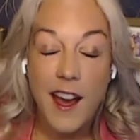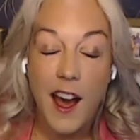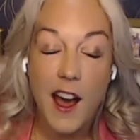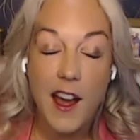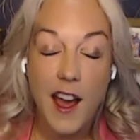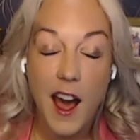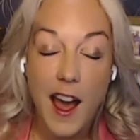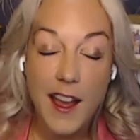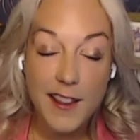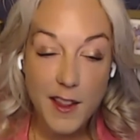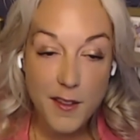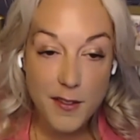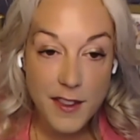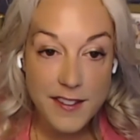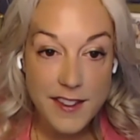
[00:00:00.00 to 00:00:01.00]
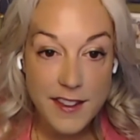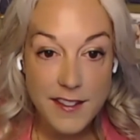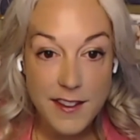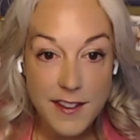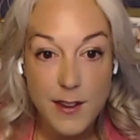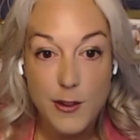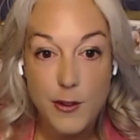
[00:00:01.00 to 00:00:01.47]
Uh, I love this. I
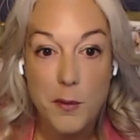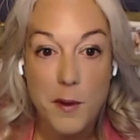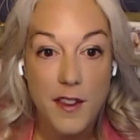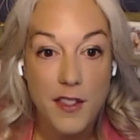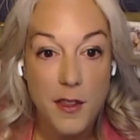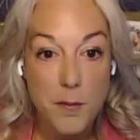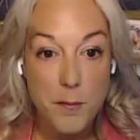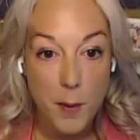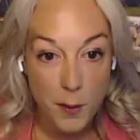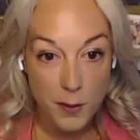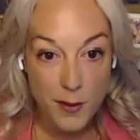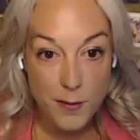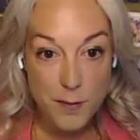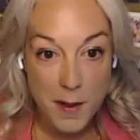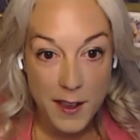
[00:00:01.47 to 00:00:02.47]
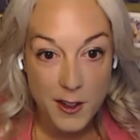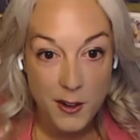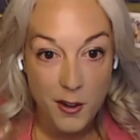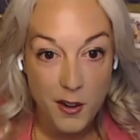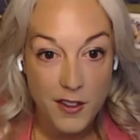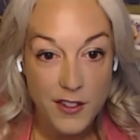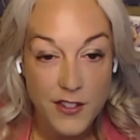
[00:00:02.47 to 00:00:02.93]
did this with both of my
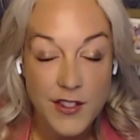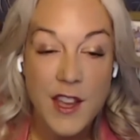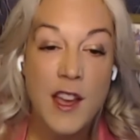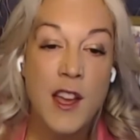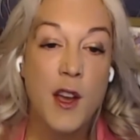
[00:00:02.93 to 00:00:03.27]
girls